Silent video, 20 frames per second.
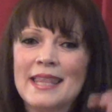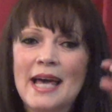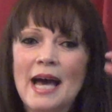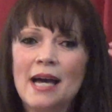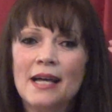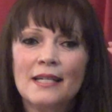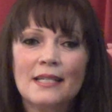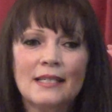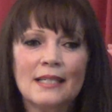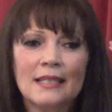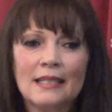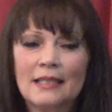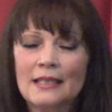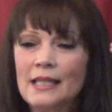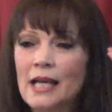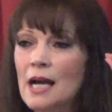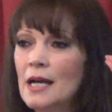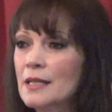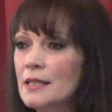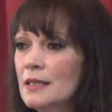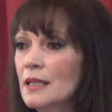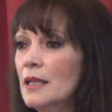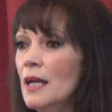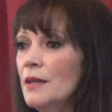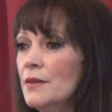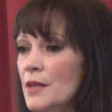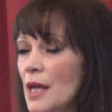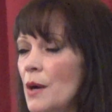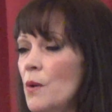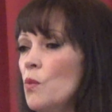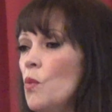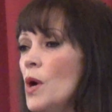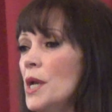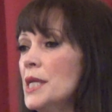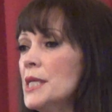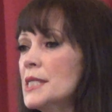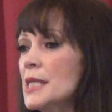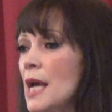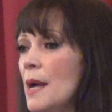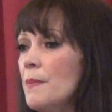that, that, that one
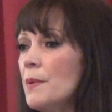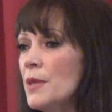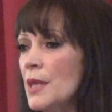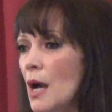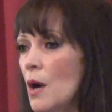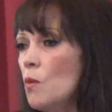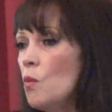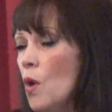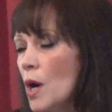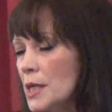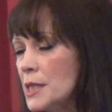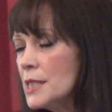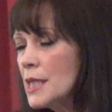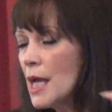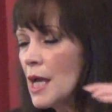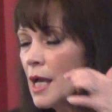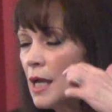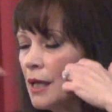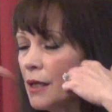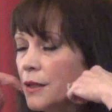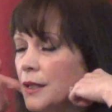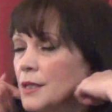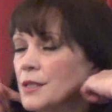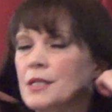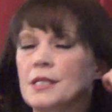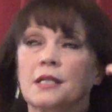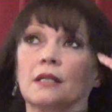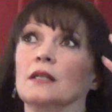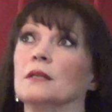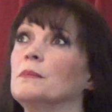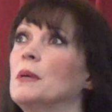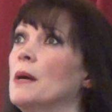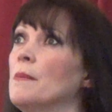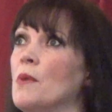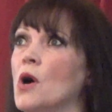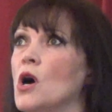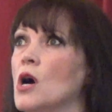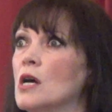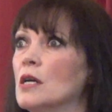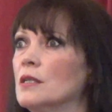example, that one day that's still in my
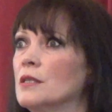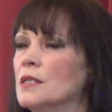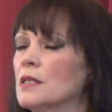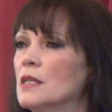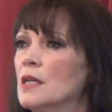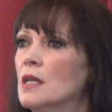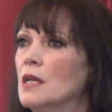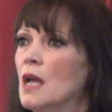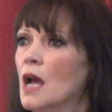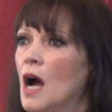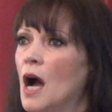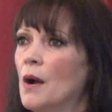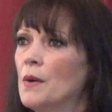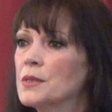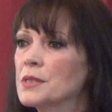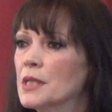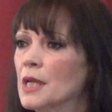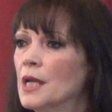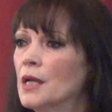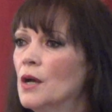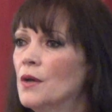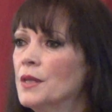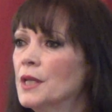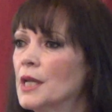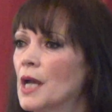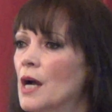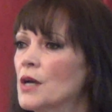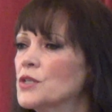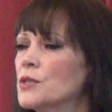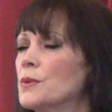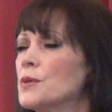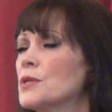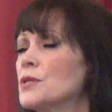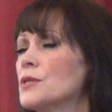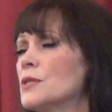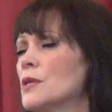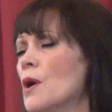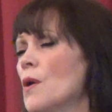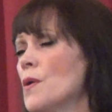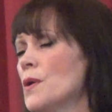mind, I was laying on the couch, I was
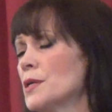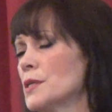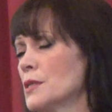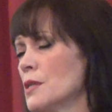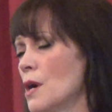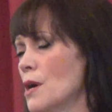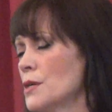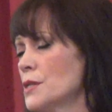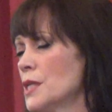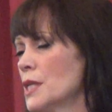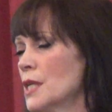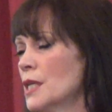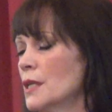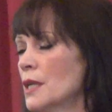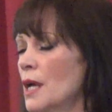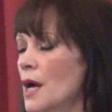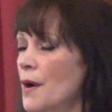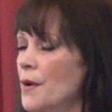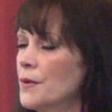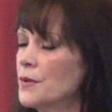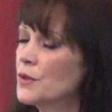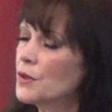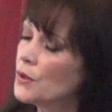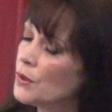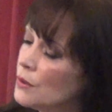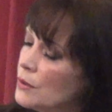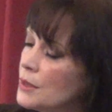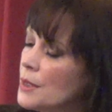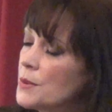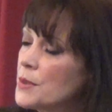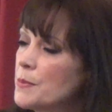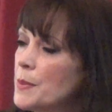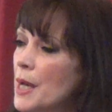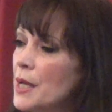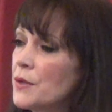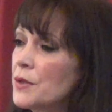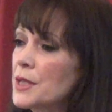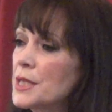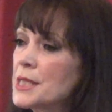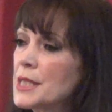so exhausted, and I curled up to
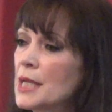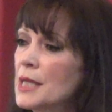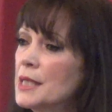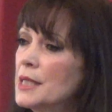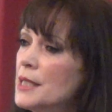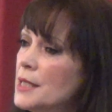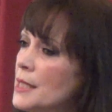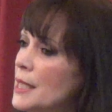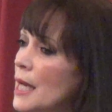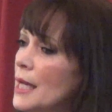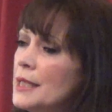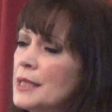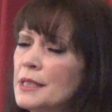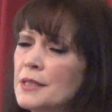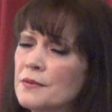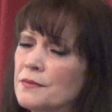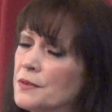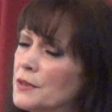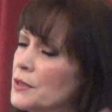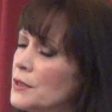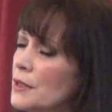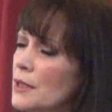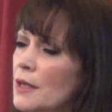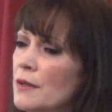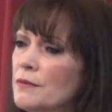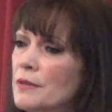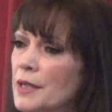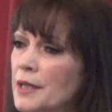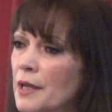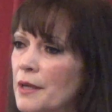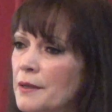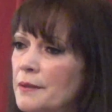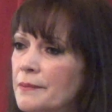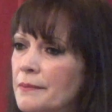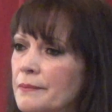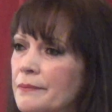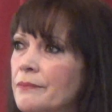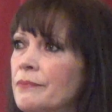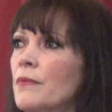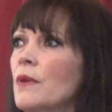Patrick and I said, I need, I need to feel your love right now.
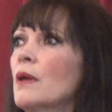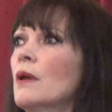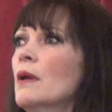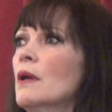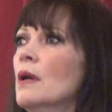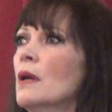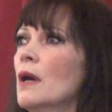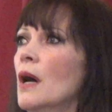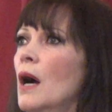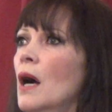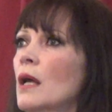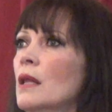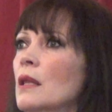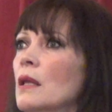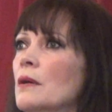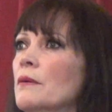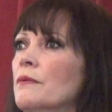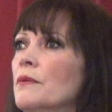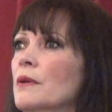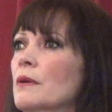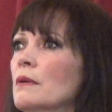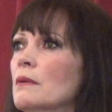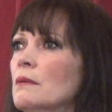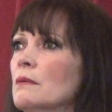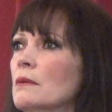I love you.